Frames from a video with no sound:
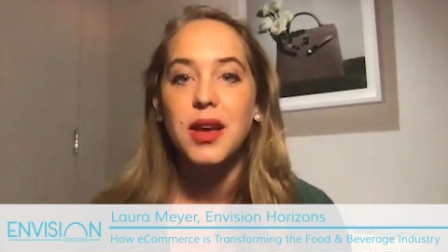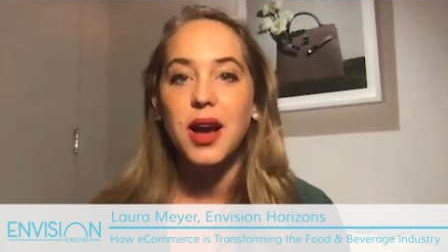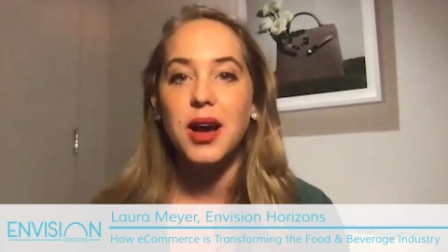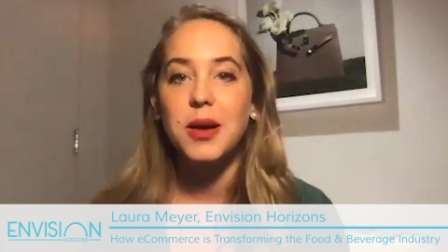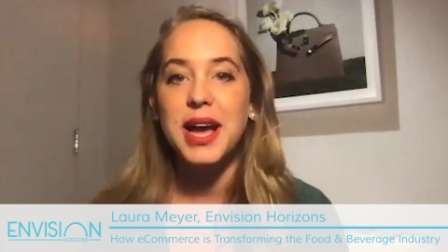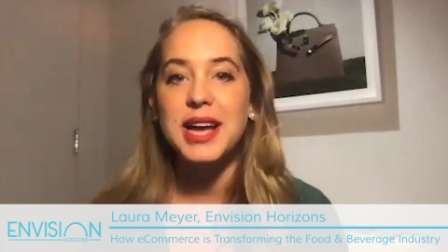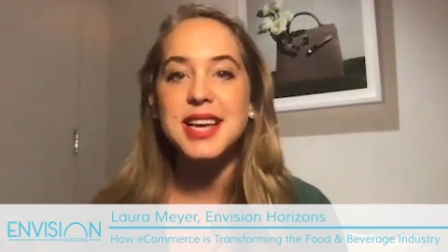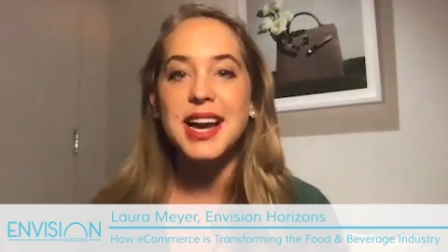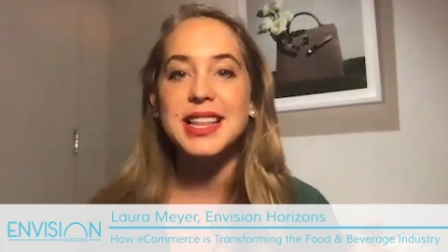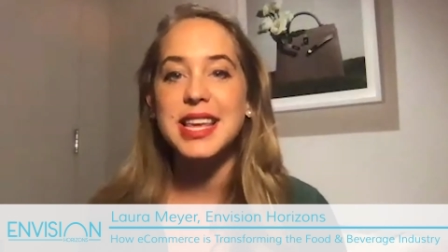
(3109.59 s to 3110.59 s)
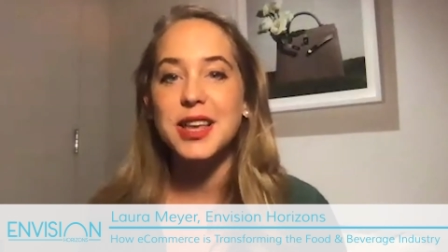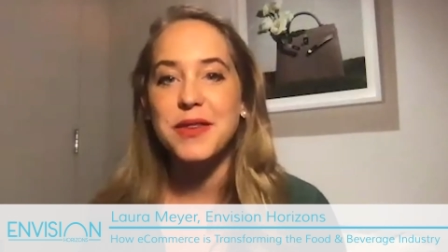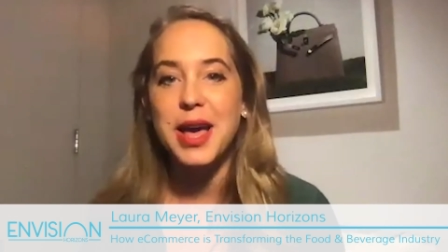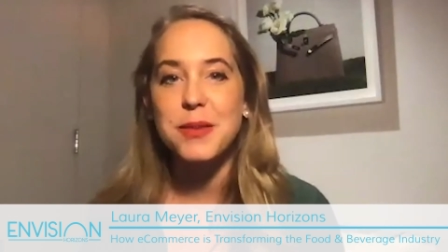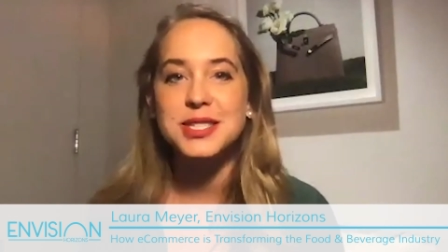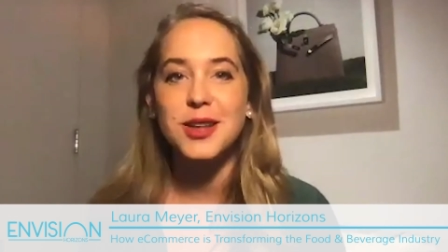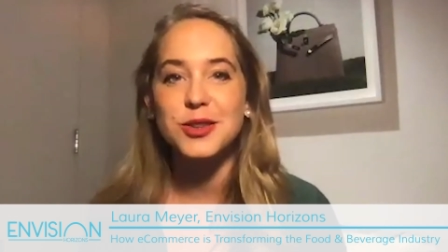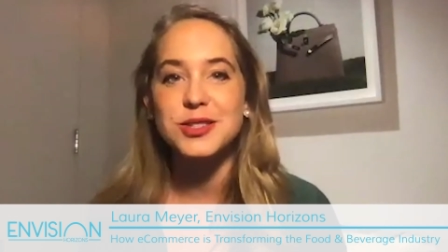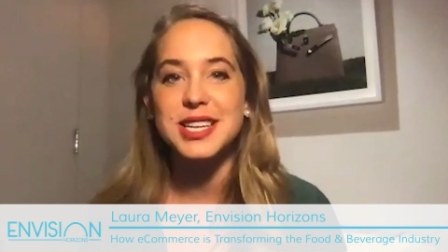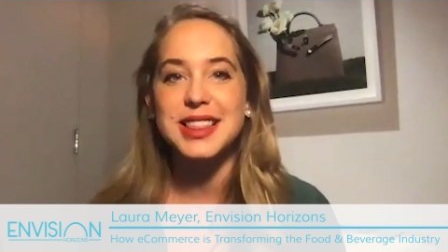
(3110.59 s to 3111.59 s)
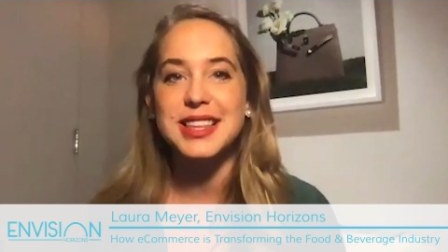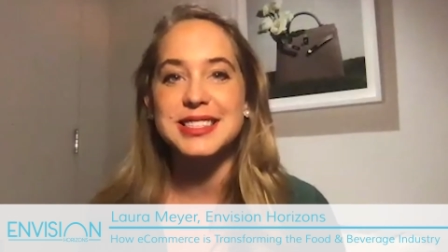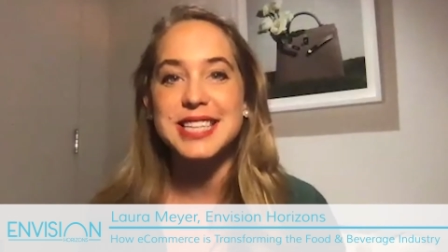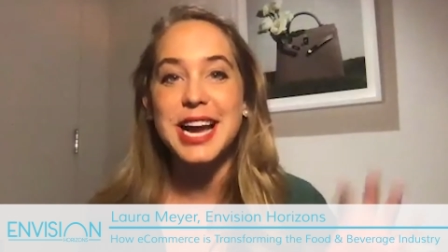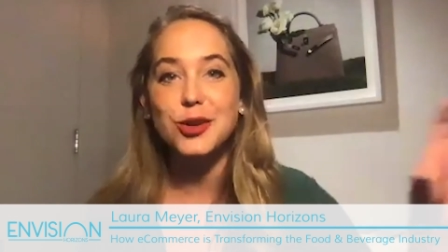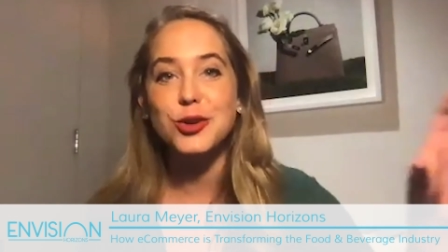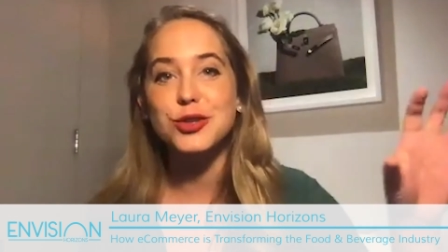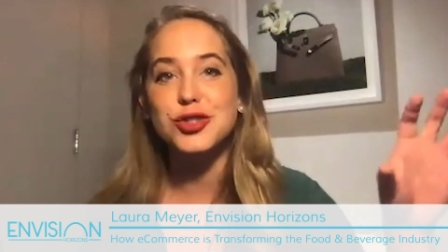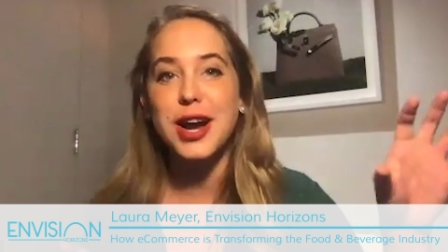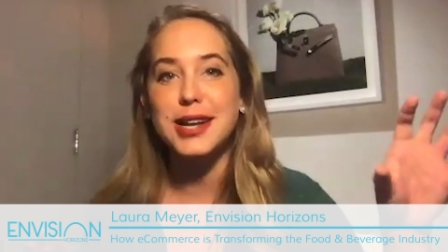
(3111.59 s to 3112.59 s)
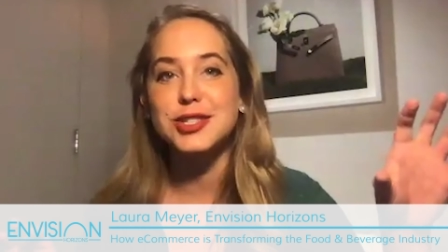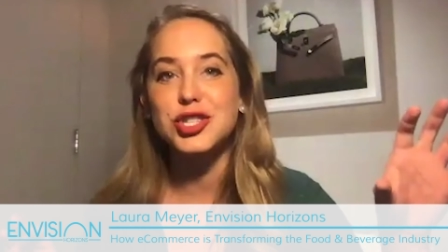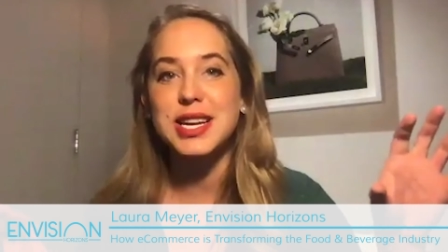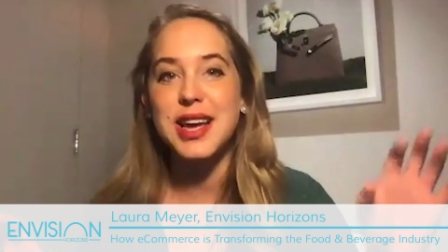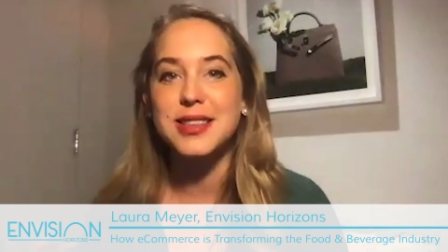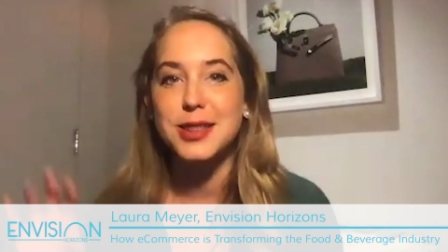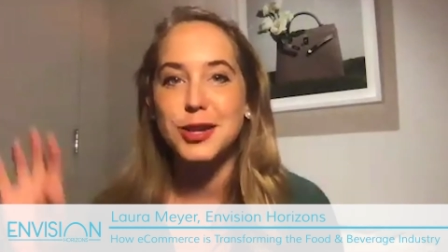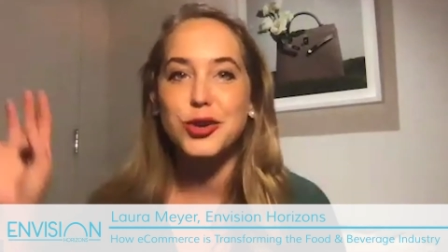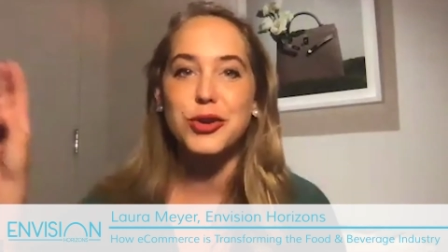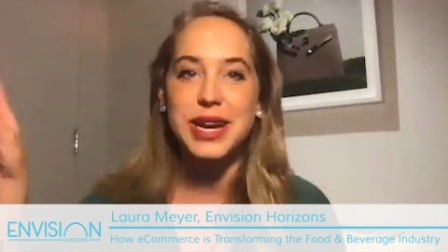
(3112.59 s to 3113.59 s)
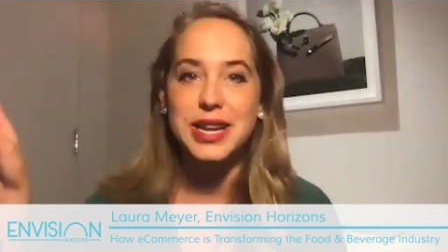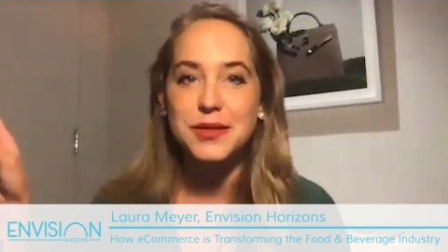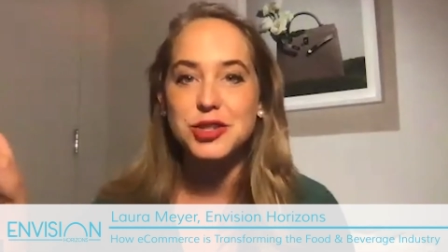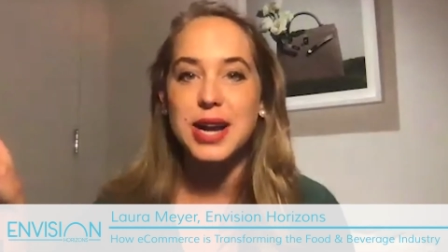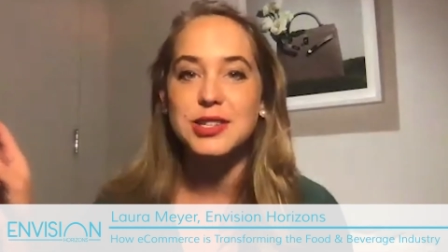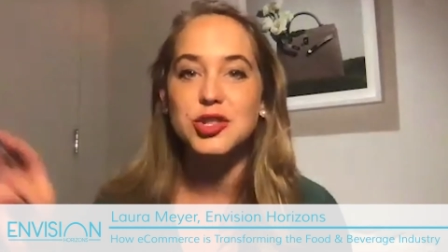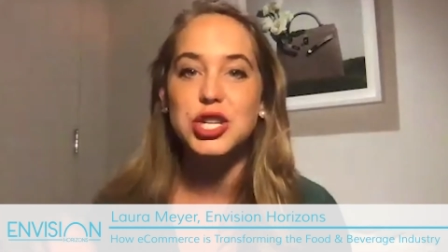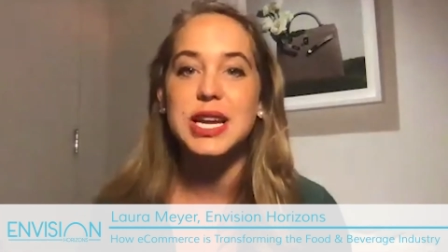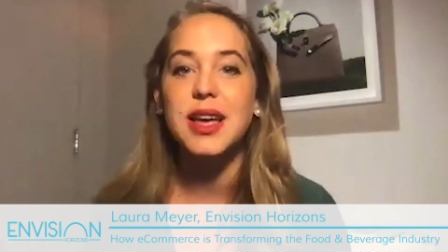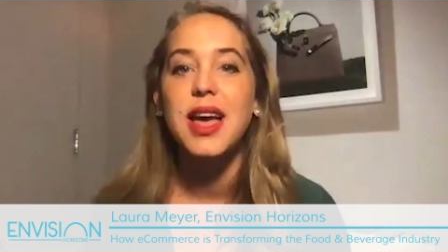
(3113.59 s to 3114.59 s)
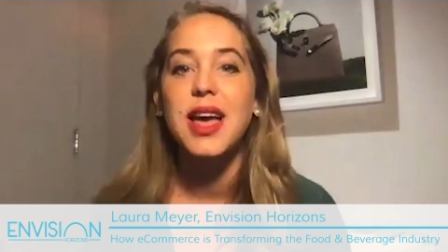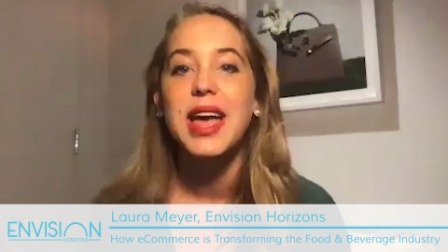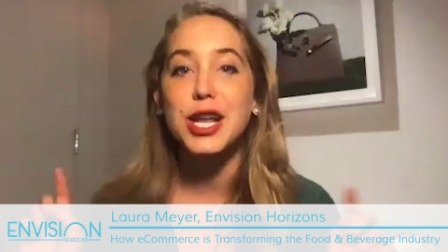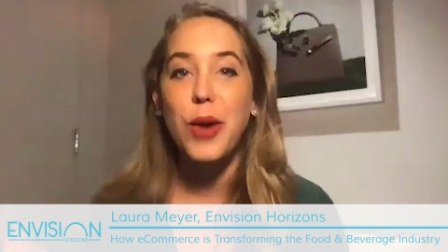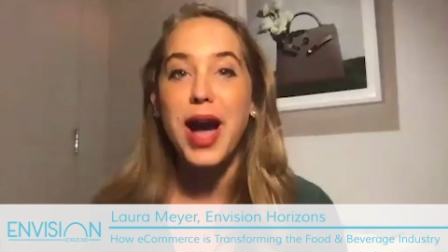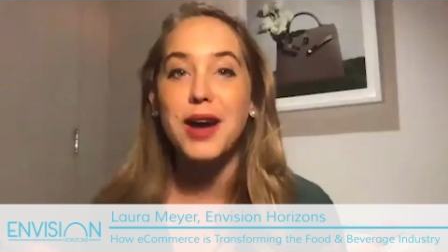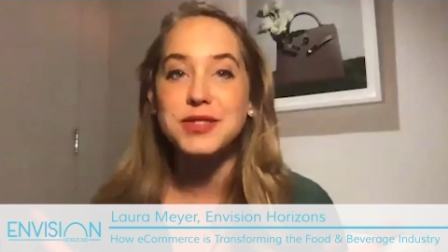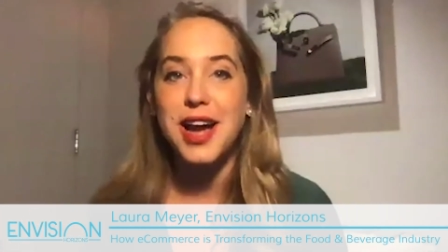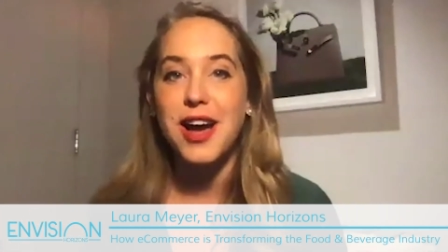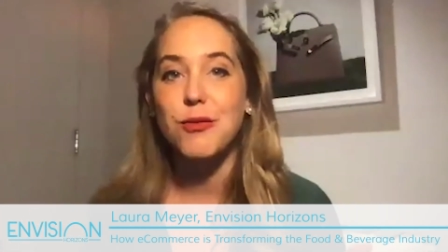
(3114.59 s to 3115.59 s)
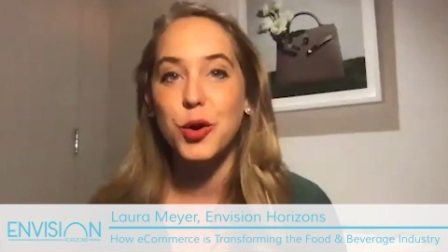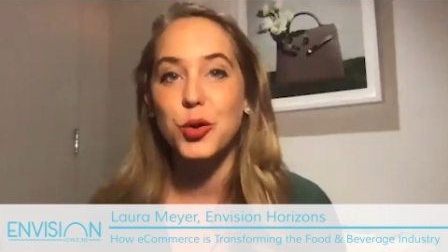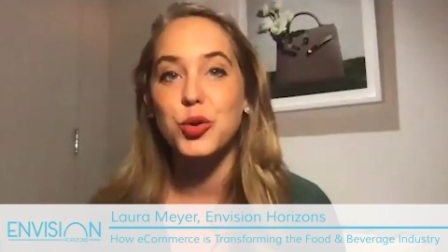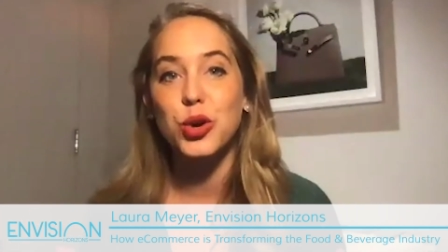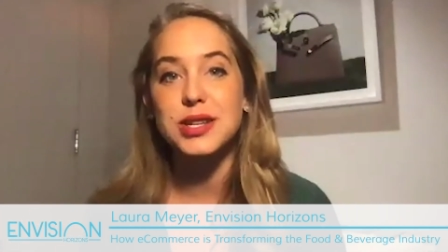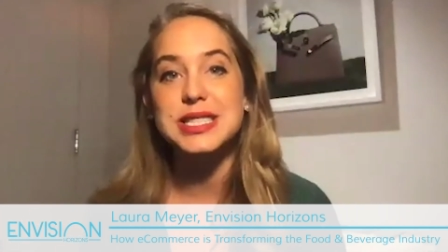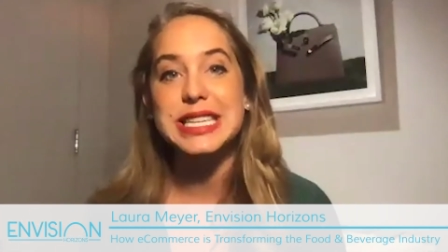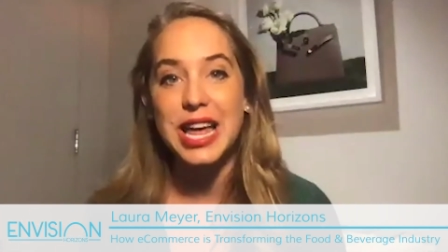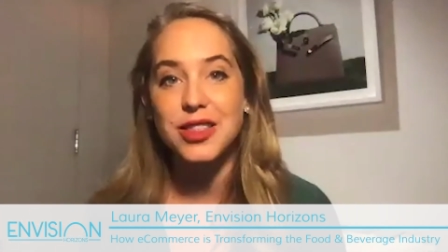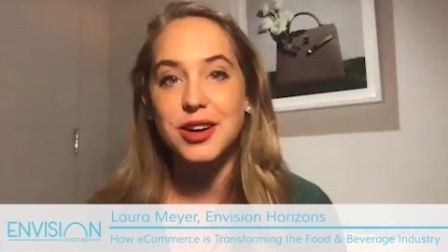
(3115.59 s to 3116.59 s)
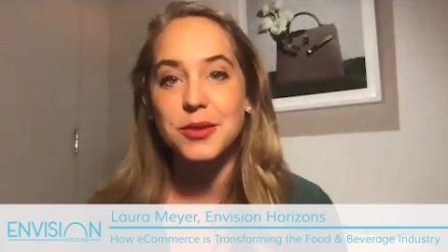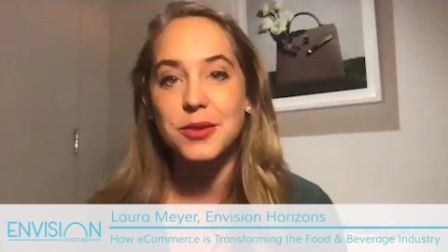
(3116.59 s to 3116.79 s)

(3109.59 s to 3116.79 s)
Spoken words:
As I think of Amazon, there's like the technical strategy and then the creative strategy, and you have to have both work together.